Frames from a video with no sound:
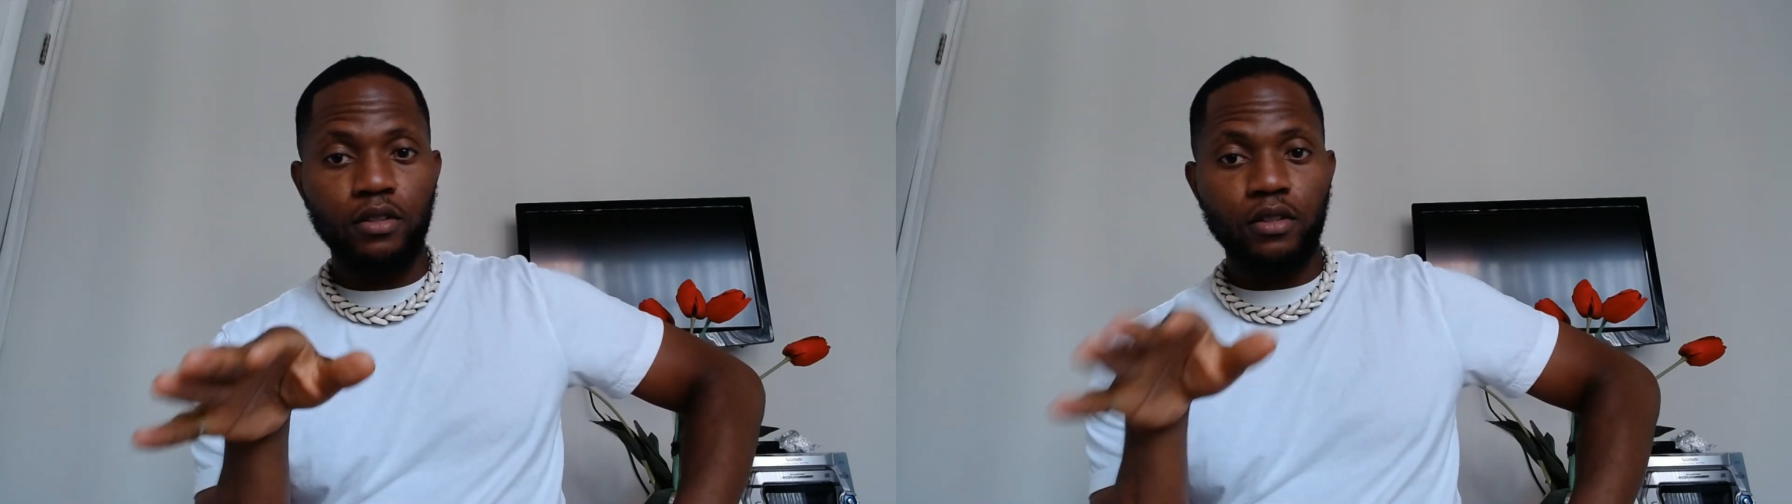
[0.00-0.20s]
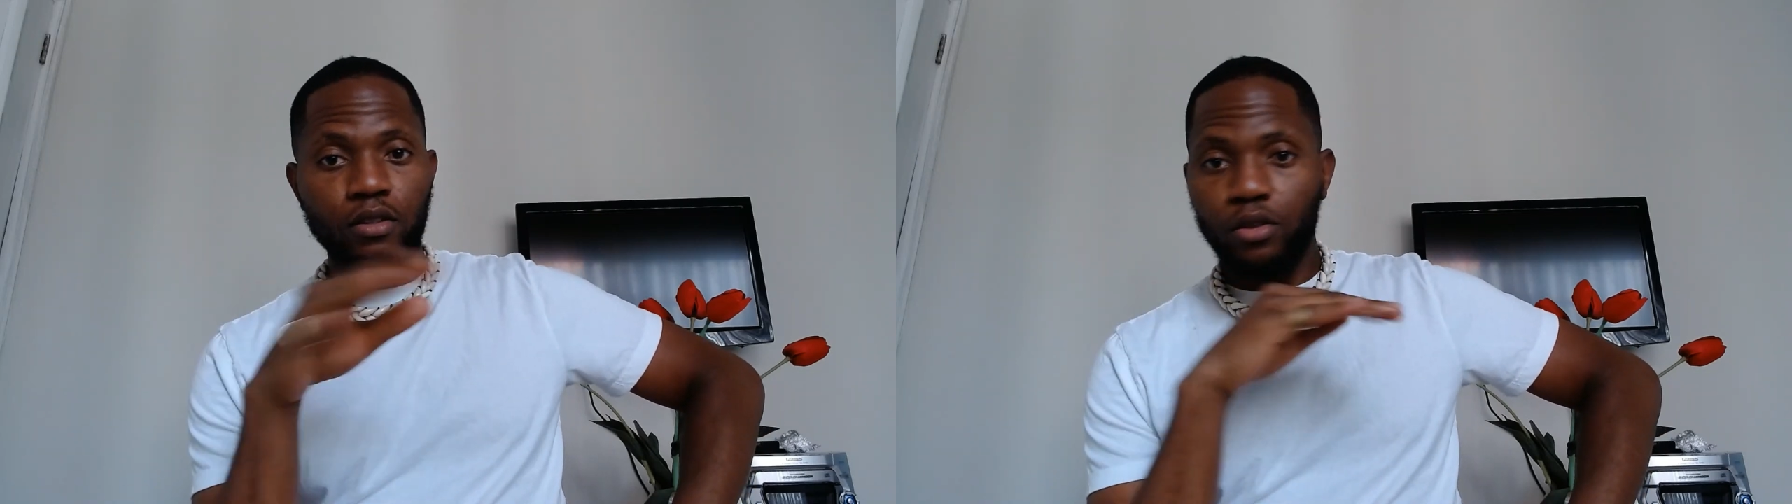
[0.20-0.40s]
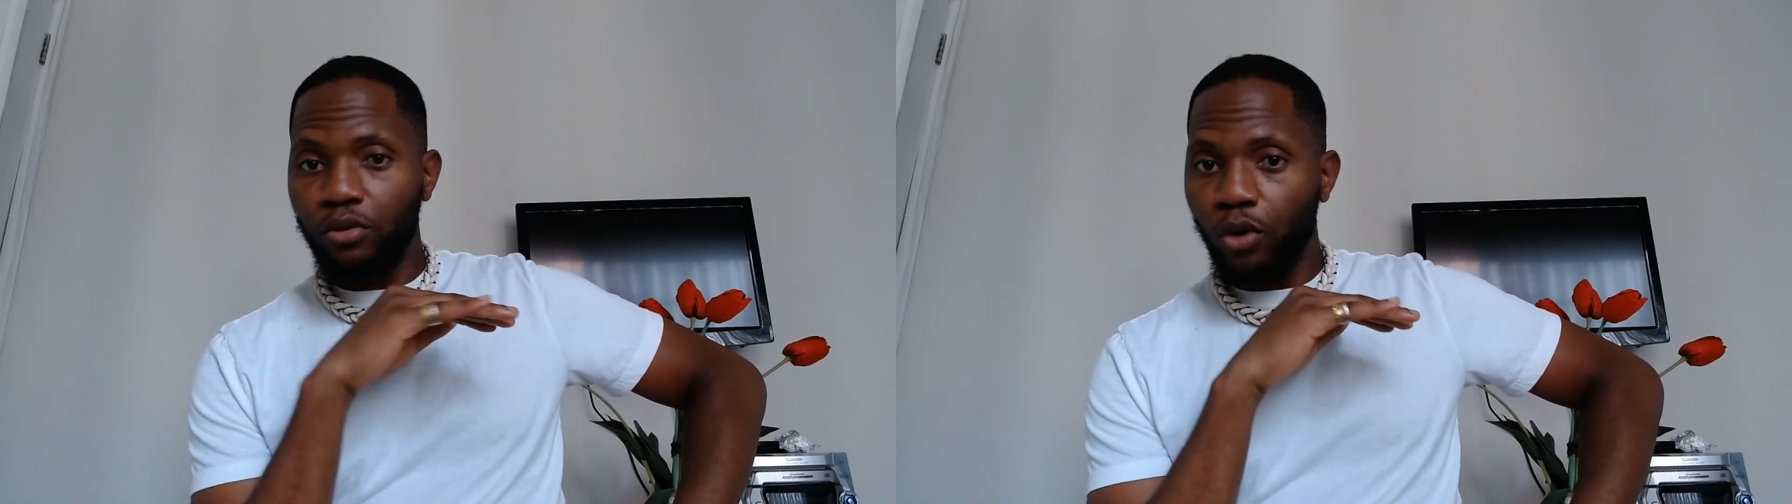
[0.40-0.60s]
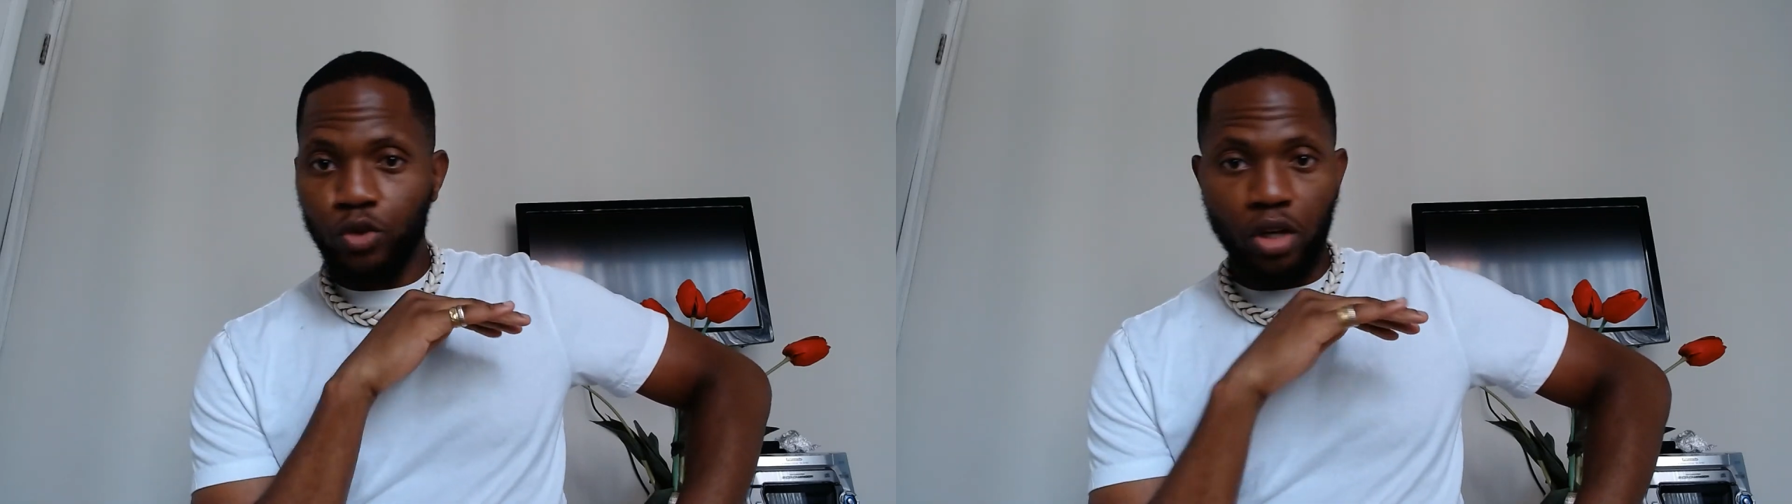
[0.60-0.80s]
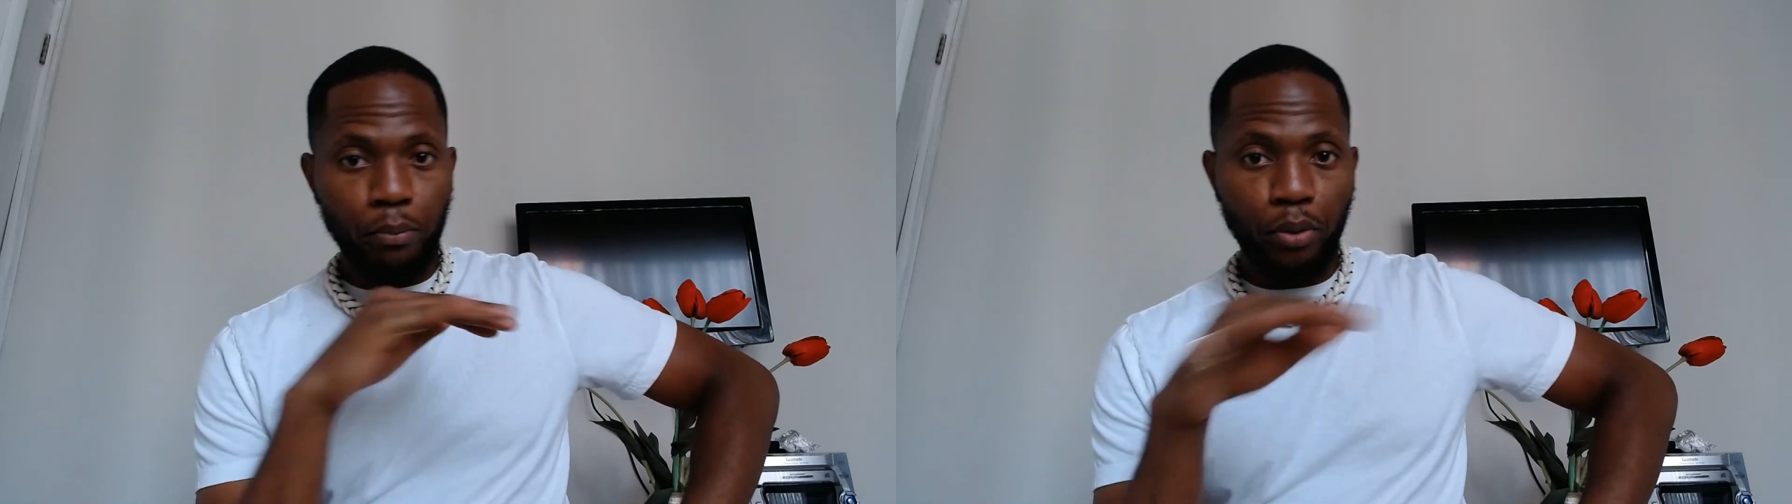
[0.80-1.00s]
The roads are
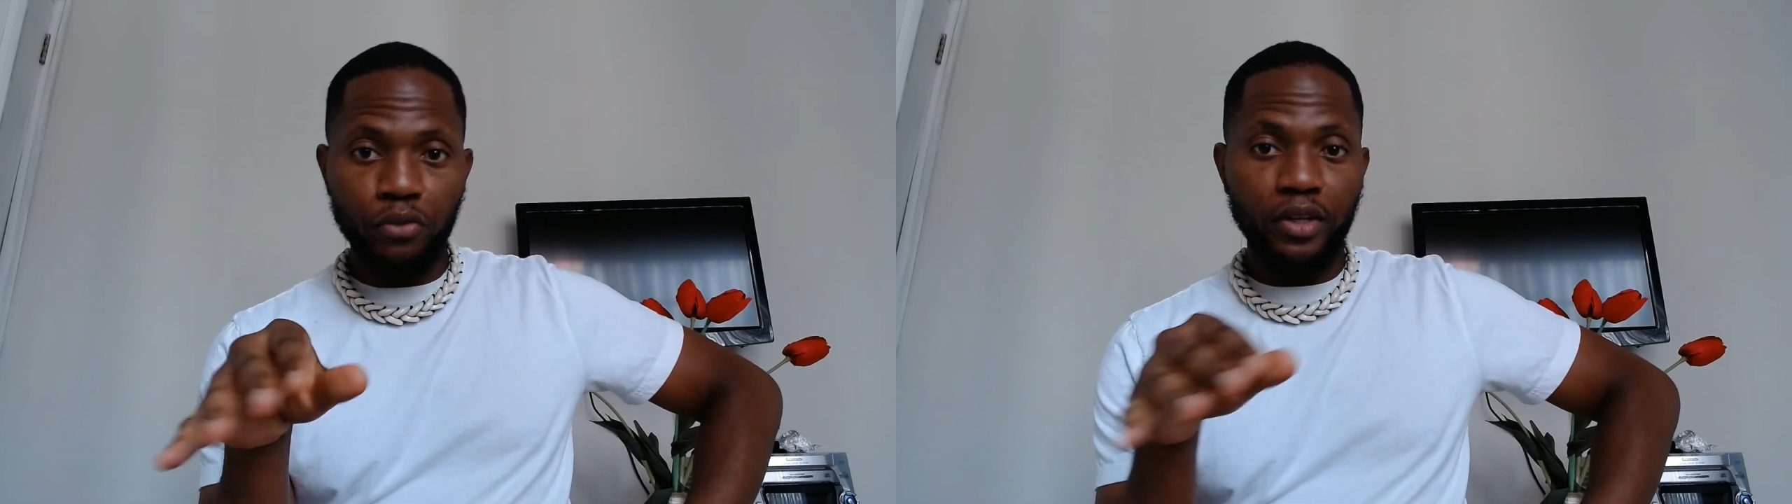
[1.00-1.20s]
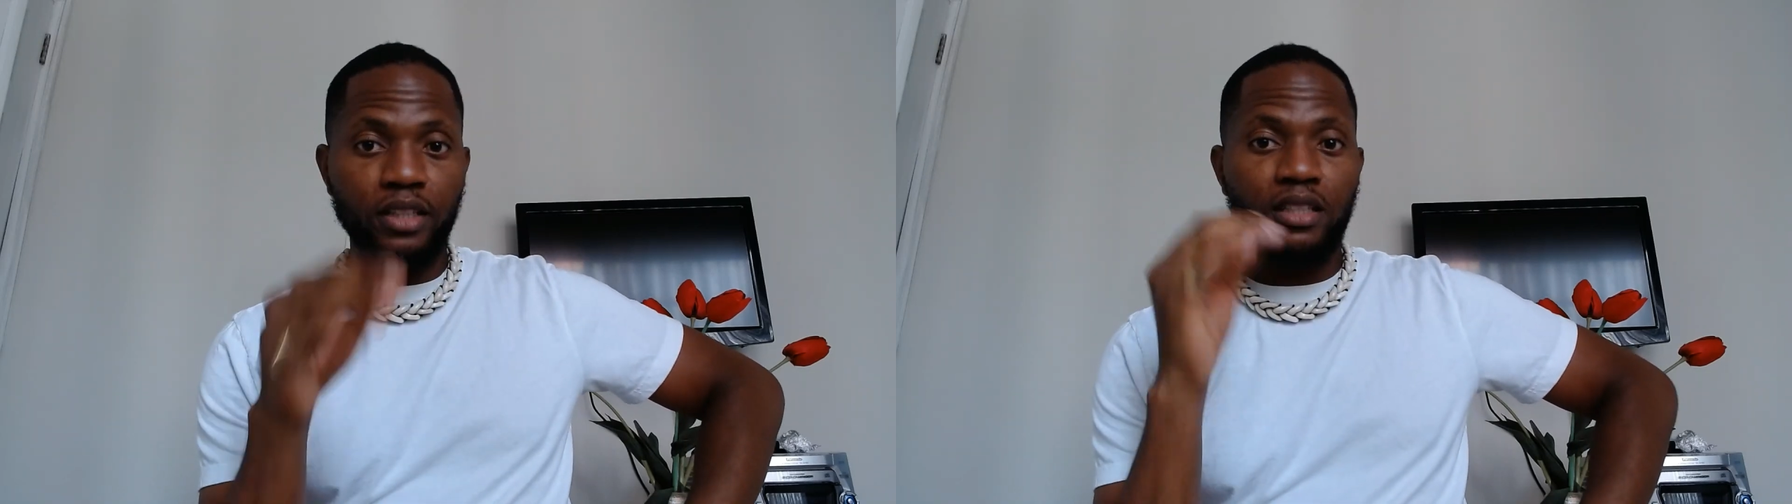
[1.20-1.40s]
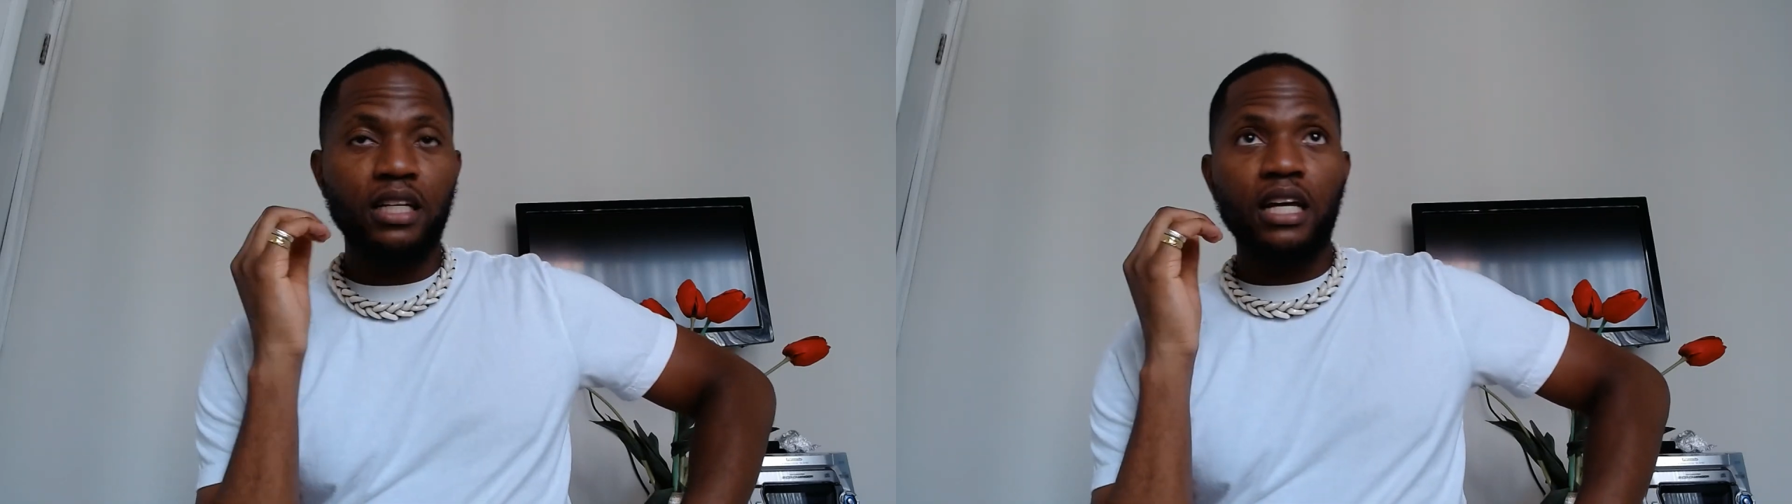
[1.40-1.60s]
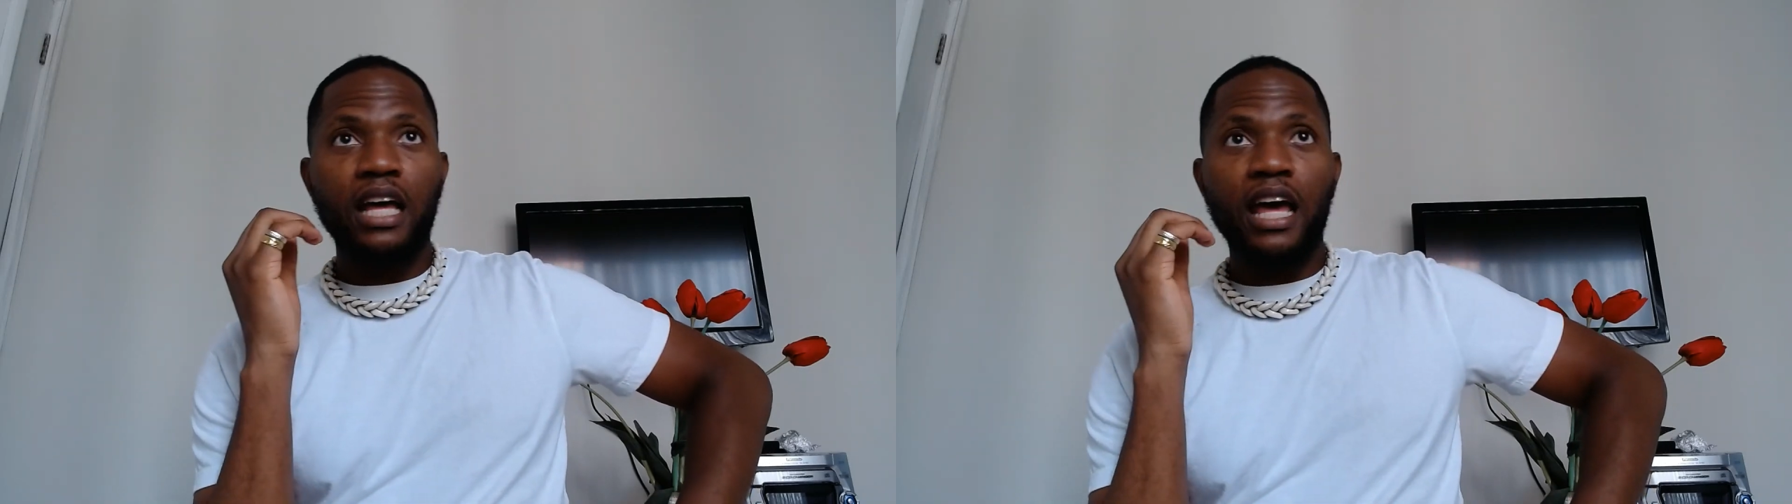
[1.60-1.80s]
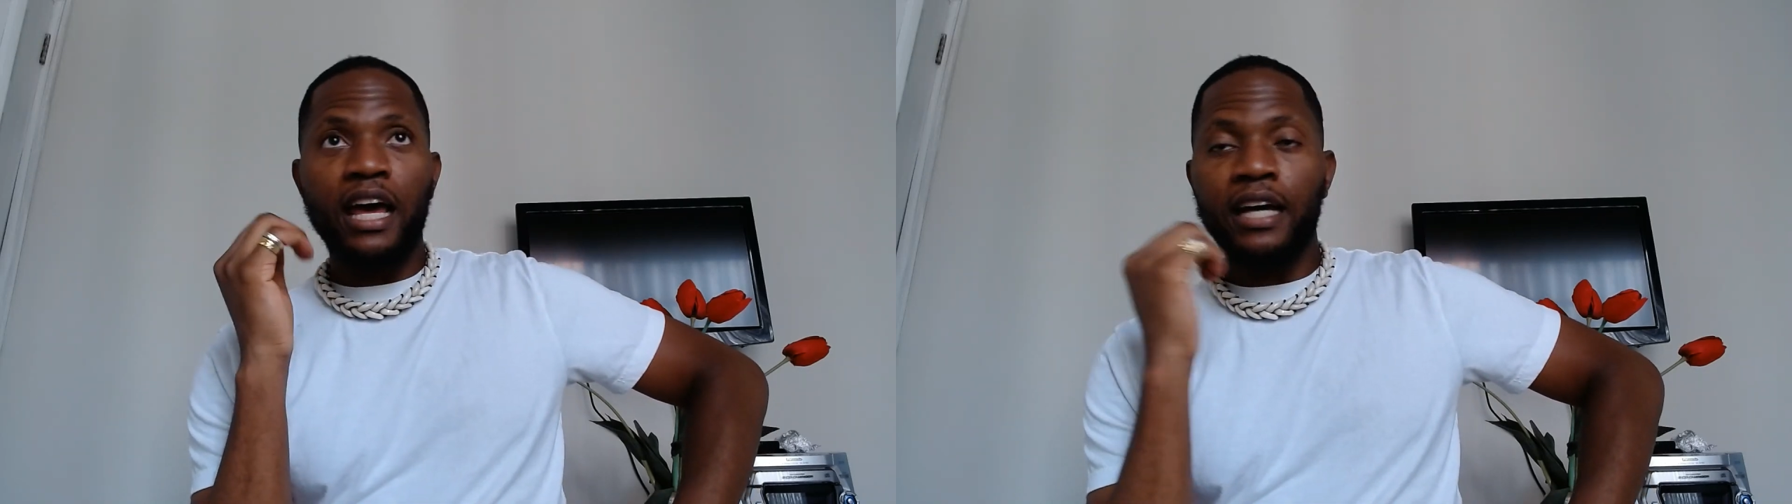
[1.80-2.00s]
perfect.
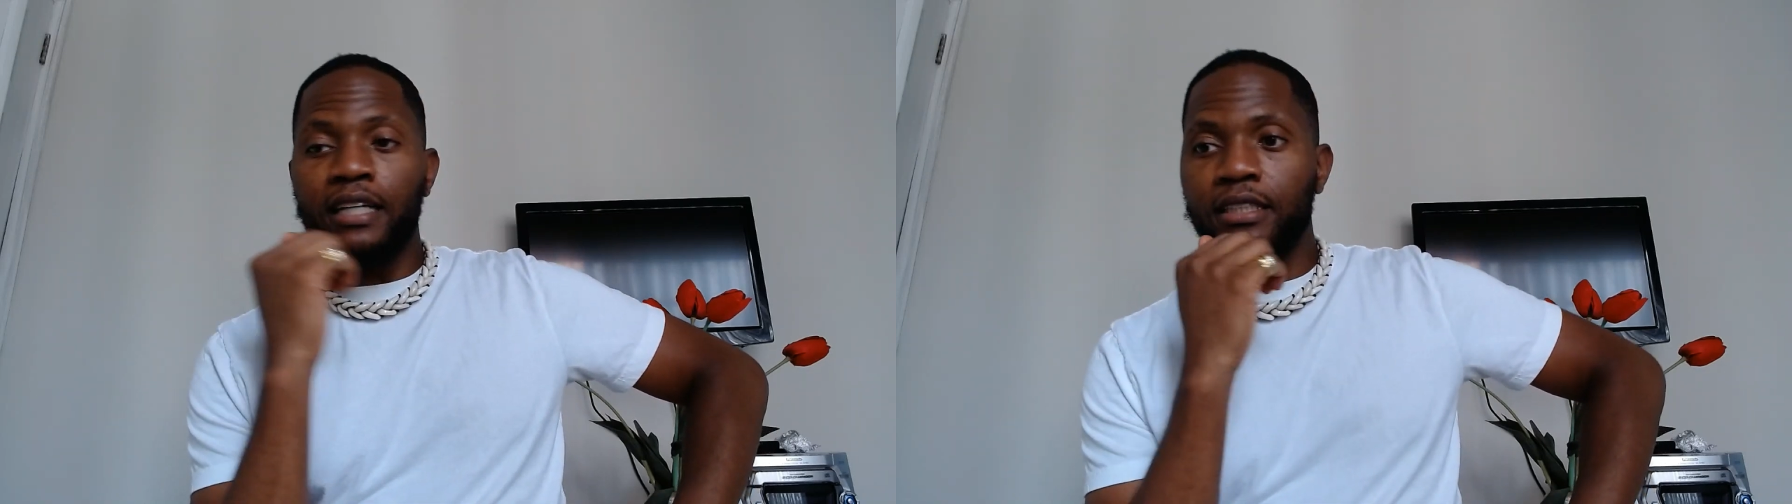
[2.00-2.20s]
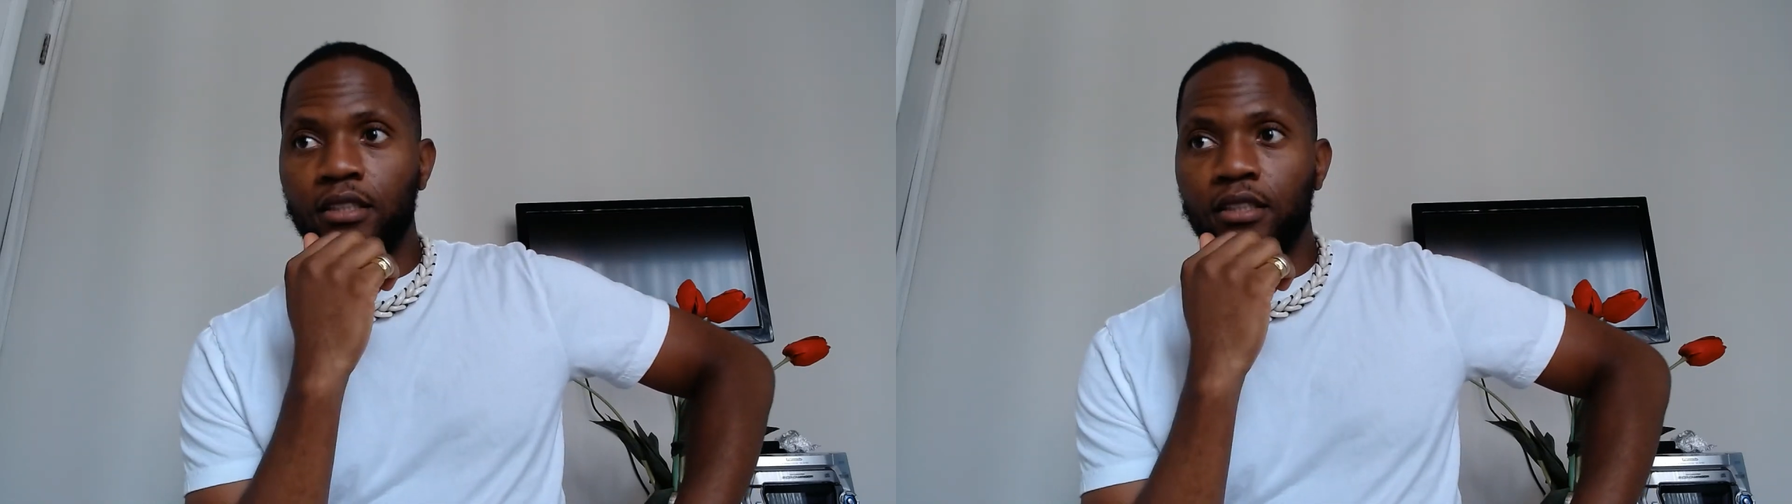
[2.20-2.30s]
And,